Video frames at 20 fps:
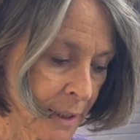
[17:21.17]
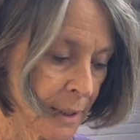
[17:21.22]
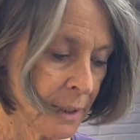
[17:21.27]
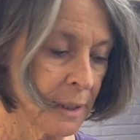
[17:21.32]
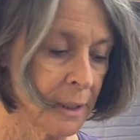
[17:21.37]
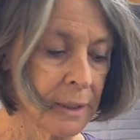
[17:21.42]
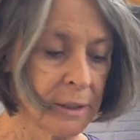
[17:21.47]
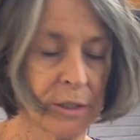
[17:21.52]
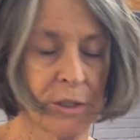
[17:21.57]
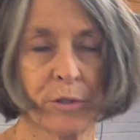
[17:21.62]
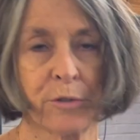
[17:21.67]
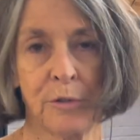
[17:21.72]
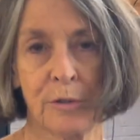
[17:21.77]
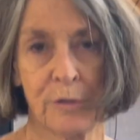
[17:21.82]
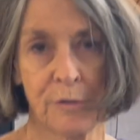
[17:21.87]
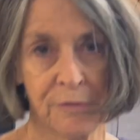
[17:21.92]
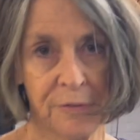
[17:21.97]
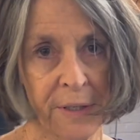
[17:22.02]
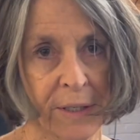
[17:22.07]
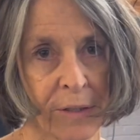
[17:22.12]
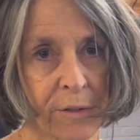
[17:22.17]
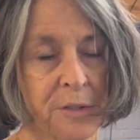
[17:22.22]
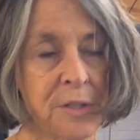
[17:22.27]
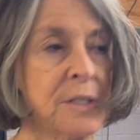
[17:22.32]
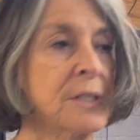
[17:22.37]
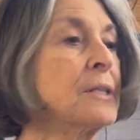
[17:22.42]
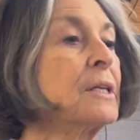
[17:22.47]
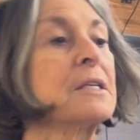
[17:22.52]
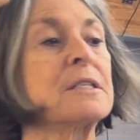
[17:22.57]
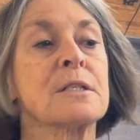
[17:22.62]
it is through your
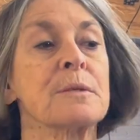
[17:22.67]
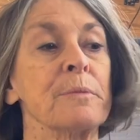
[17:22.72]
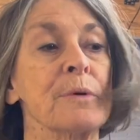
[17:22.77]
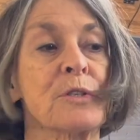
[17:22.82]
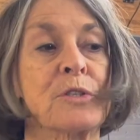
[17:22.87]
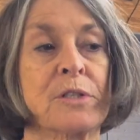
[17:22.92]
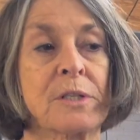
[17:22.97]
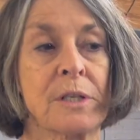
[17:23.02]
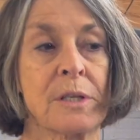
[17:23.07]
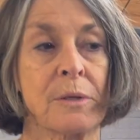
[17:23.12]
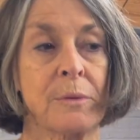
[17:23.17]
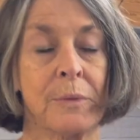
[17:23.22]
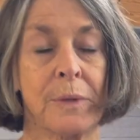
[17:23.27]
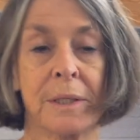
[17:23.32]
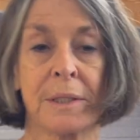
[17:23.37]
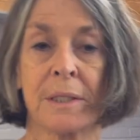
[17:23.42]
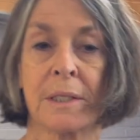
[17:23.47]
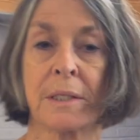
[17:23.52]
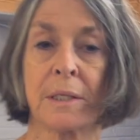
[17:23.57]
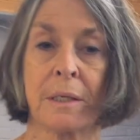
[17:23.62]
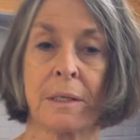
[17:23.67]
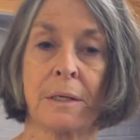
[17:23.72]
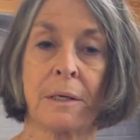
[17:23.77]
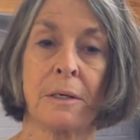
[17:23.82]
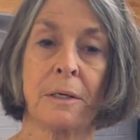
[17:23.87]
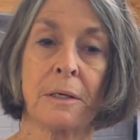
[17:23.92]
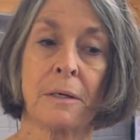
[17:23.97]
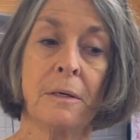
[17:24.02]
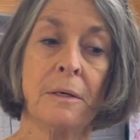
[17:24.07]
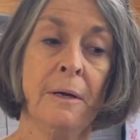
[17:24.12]
fingers, and that's mostly the ones that
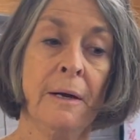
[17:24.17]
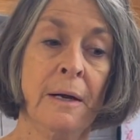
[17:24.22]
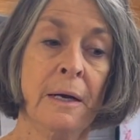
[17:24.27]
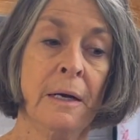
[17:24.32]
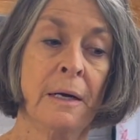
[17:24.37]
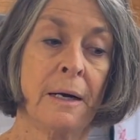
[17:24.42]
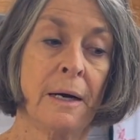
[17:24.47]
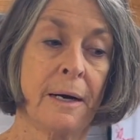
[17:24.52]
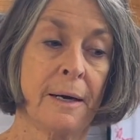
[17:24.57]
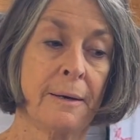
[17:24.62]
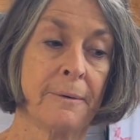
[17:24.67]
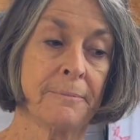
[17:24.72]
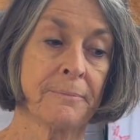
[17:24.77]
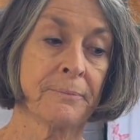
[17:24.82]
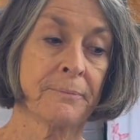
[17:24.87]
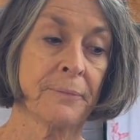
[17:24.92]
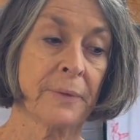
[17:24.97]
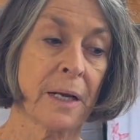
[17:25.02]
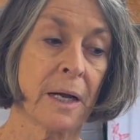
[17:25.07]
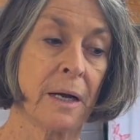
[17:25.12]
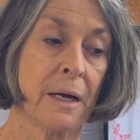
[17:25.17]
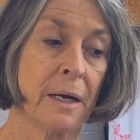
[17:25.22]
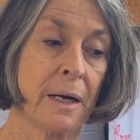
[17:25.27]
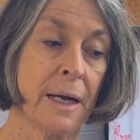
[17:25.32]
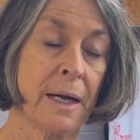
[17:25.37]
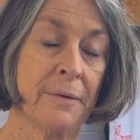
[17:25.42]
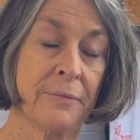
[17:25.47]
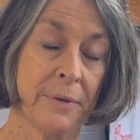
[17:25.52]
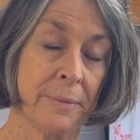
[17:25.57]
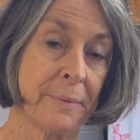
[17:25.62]
are um,
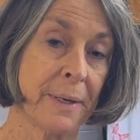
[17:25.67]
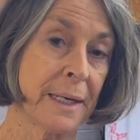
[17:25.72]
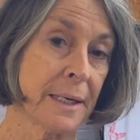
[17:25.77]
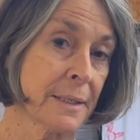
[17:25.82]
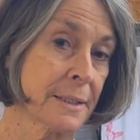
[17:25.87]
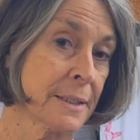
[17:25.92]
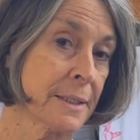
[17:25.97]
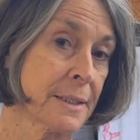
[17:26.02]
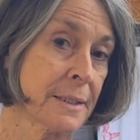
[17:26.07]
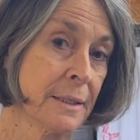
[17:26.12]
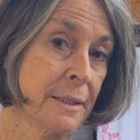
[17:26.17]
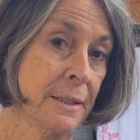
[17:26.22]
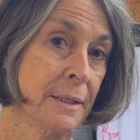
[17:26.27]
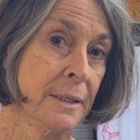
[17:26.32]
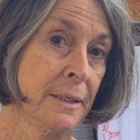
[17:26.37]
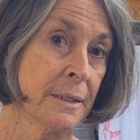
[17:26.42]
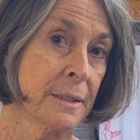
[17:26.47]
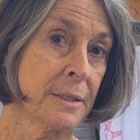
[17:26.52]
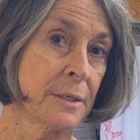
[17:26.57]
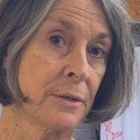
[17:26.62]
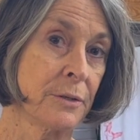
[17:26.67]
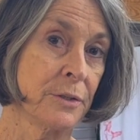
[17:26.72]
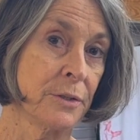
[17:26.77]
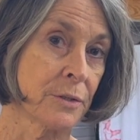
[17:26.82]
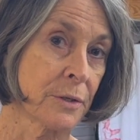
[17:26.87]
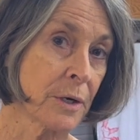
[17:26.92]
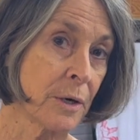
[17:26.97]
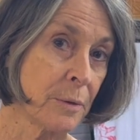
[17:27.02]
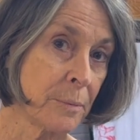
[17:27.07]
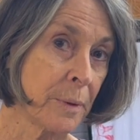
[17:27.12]
heavy metals. So
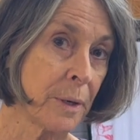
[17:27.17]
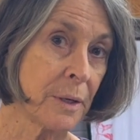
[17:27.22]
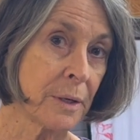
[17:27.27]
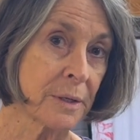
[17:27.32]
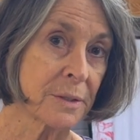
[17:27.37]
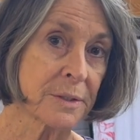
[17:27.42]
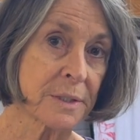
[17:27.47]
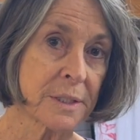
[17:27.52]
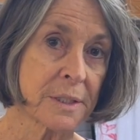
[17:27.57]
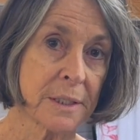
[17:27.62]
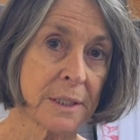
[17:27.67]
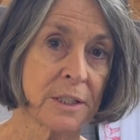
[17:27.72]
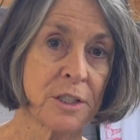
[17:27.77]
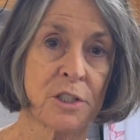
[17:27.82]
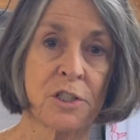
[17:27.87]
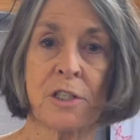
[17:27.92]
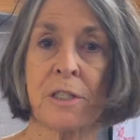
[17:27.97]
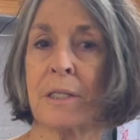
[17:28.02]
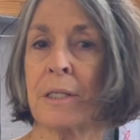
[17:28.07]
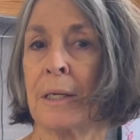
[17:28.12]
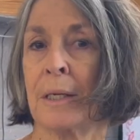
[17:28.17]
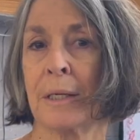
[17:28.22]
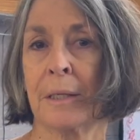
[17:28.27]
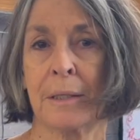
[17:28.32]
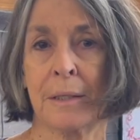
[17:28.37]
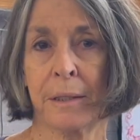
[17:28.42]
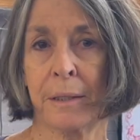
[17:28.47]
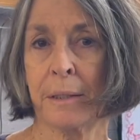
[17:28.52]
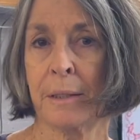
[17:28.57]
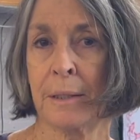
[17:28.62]
your cobalts, it's just
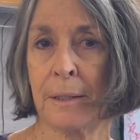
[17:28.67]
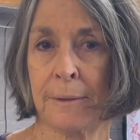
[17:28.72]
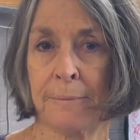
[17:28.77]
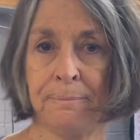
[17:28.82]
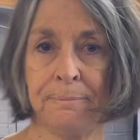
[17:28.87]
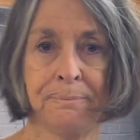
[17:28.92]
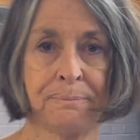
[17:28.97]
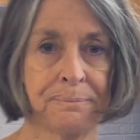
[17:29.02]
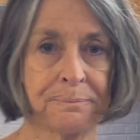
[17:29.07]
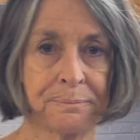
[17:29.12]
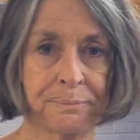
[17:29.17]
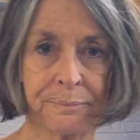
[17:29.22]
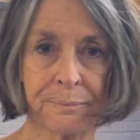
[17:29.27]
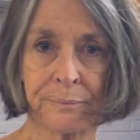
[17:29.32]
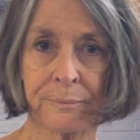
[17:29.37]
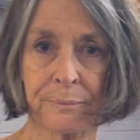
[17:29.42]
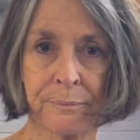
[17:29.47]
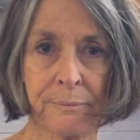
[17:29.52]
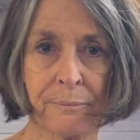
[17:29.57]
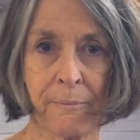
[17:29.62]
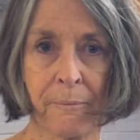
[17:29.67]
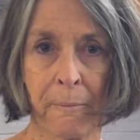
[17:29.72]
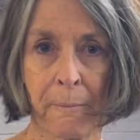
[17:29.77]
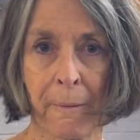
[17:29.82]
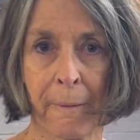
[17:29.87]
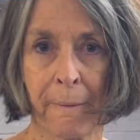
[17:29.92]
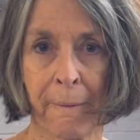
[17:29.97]
like... Um, You're scaring me